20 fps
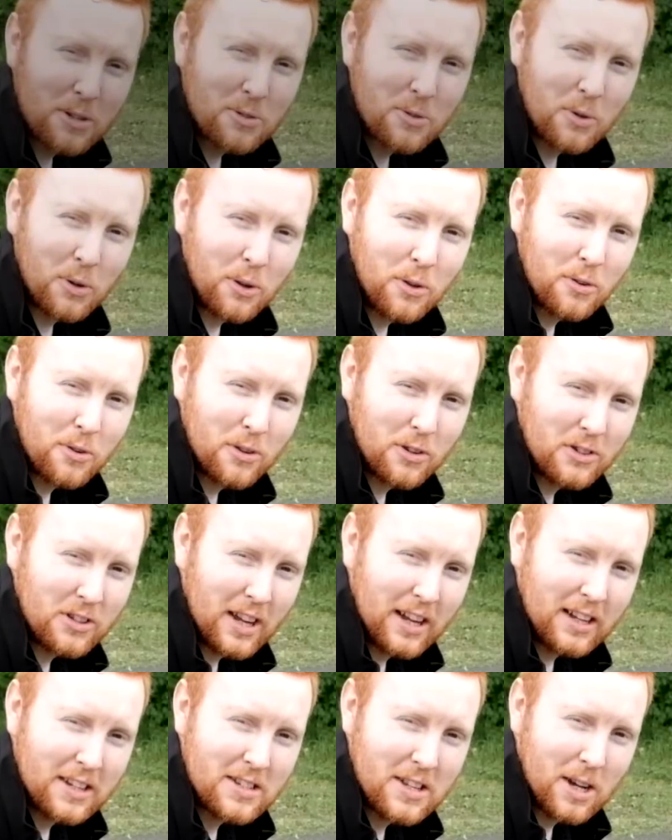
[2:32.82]
to talk you through the
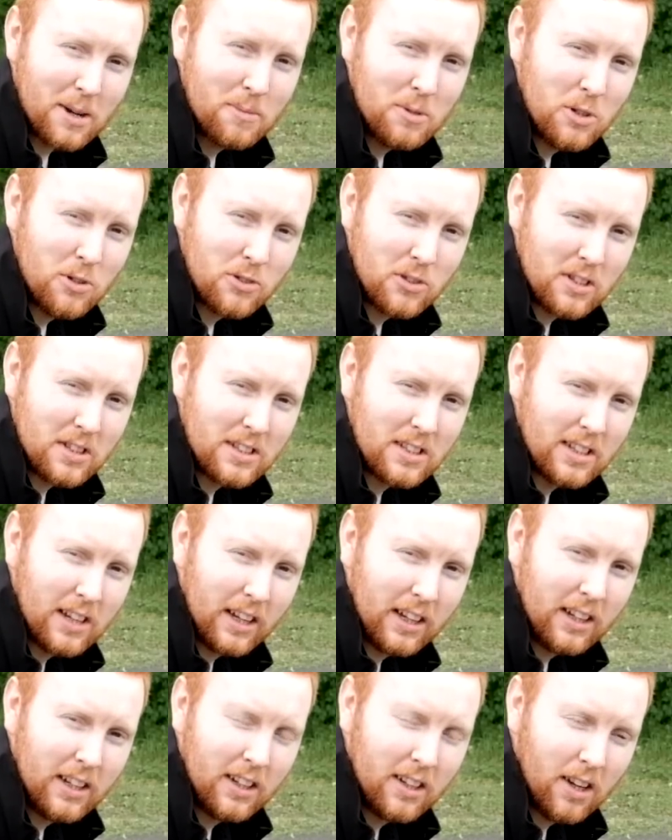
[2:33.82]
settings that I'm using
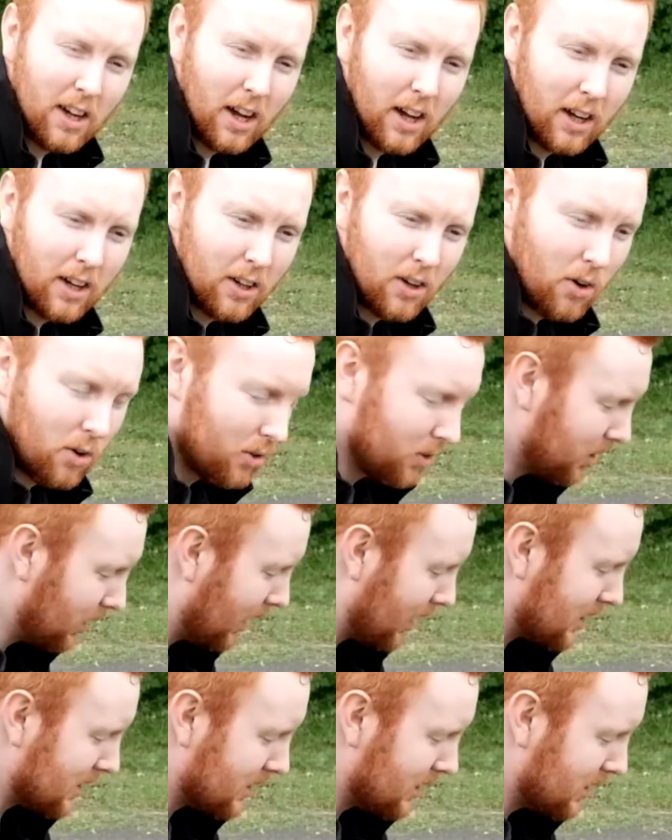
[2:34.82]
today uh, on the
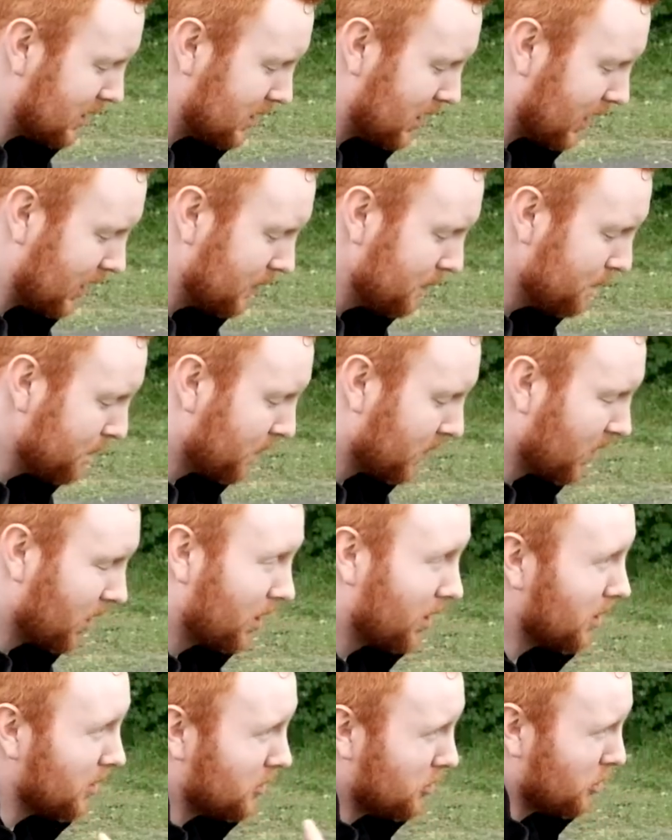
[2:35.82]
XT10
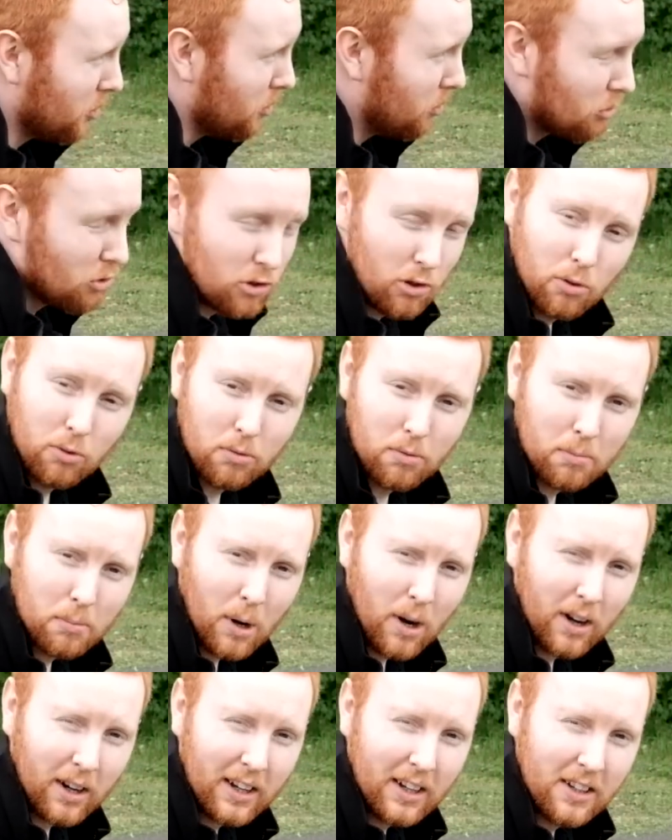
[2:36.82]
to shoot
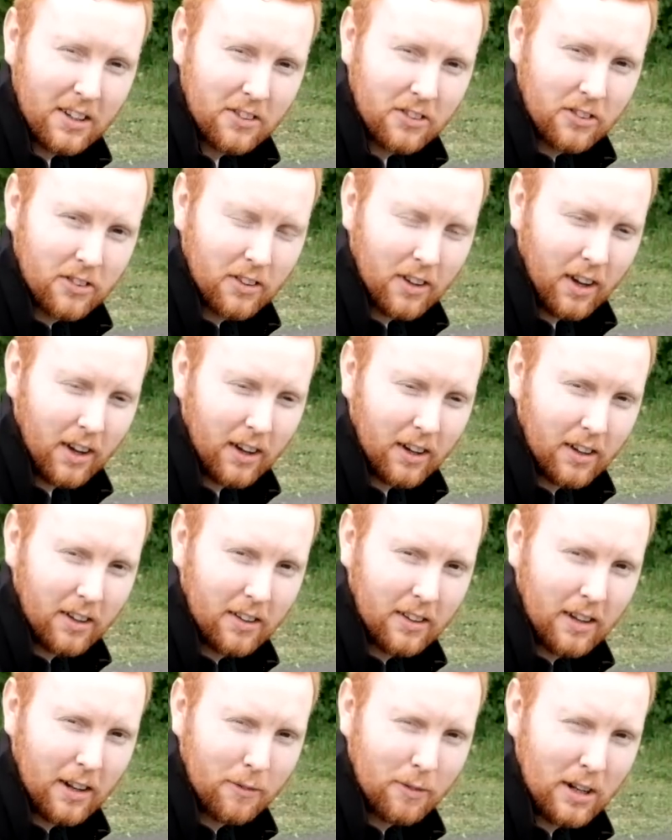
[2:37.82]
Marc in his uh,
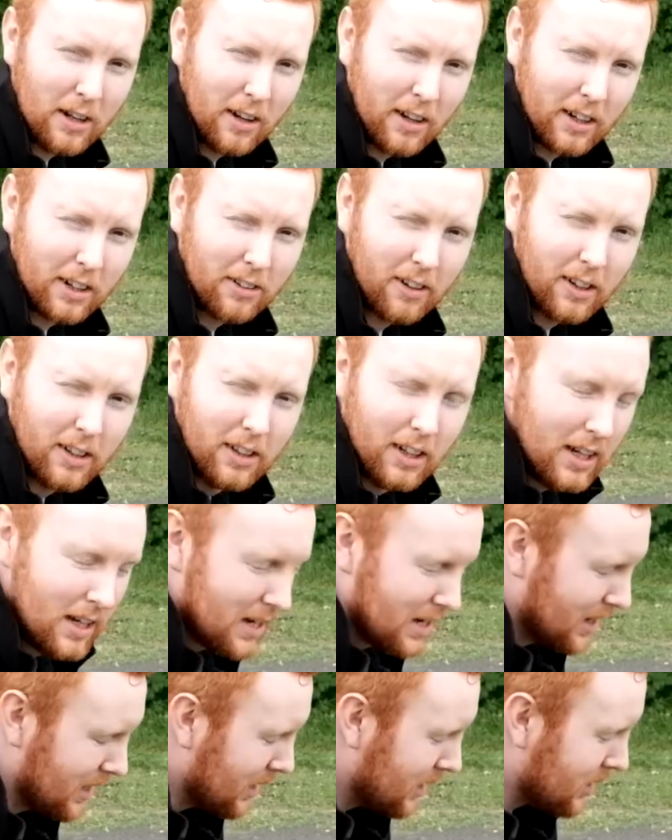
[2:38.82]
lovely Lycra.
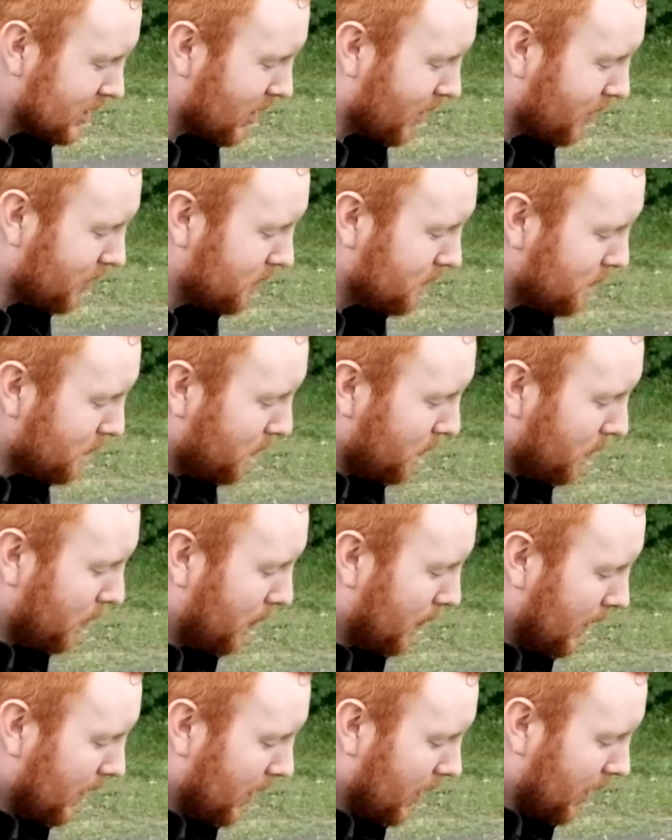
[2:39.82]
So
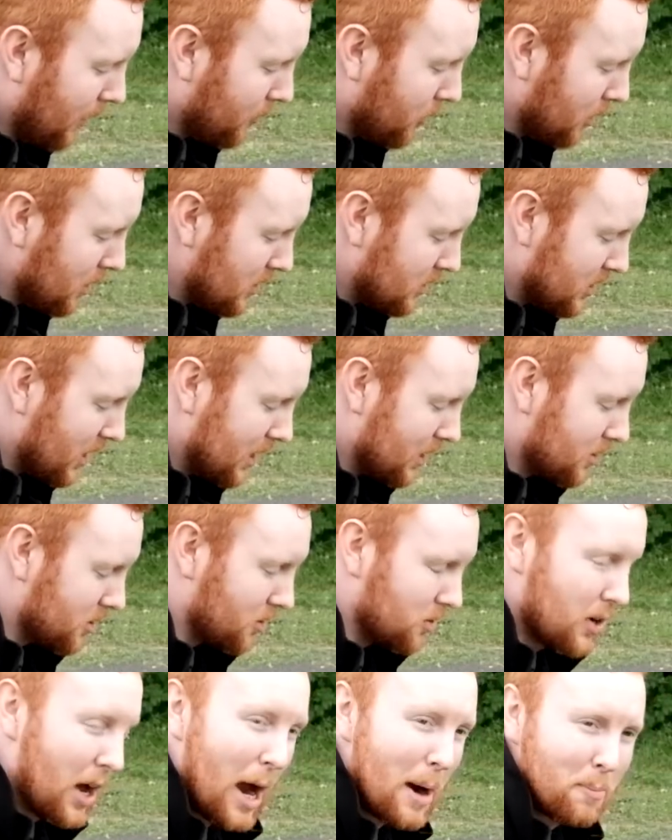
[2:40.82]
I've got it set
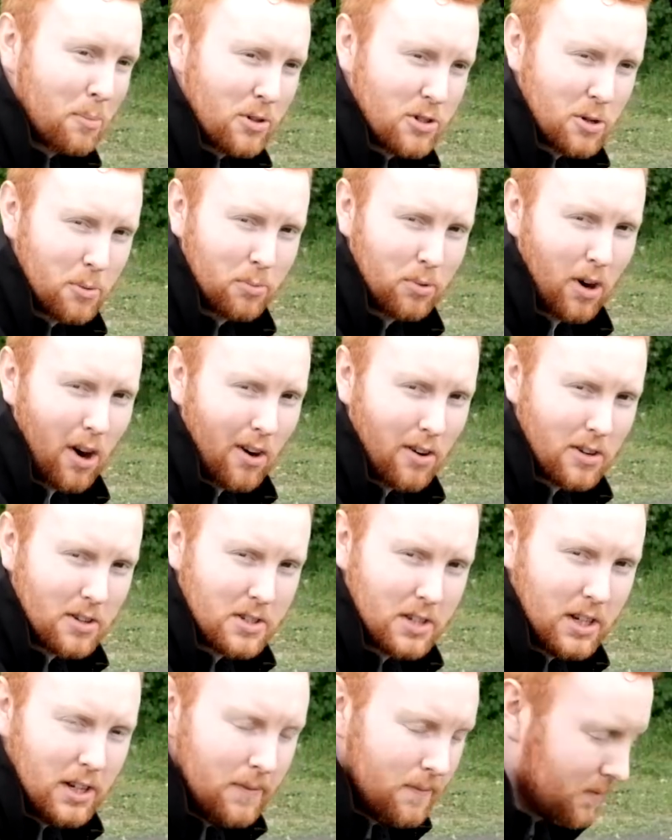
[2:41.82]
to aperture
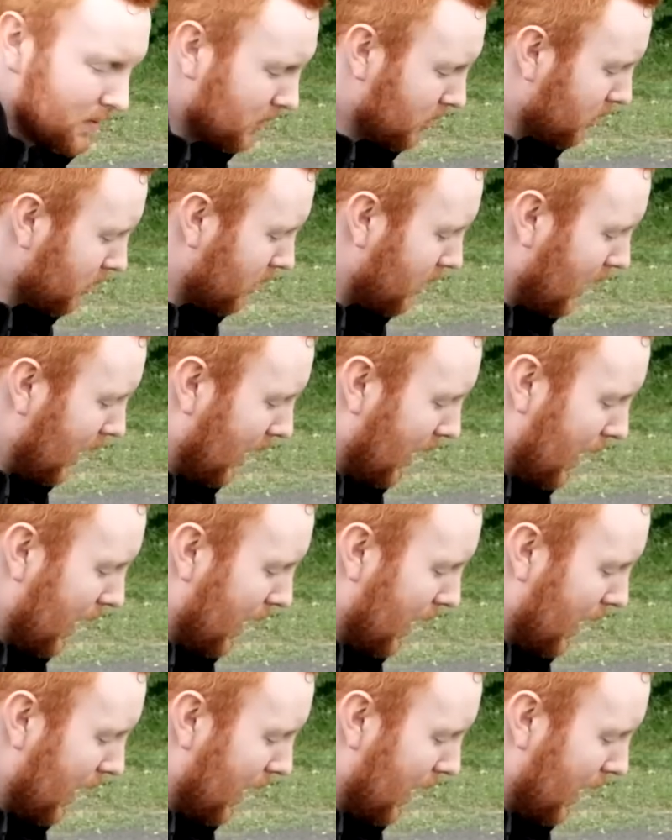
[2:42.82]
priority, got it at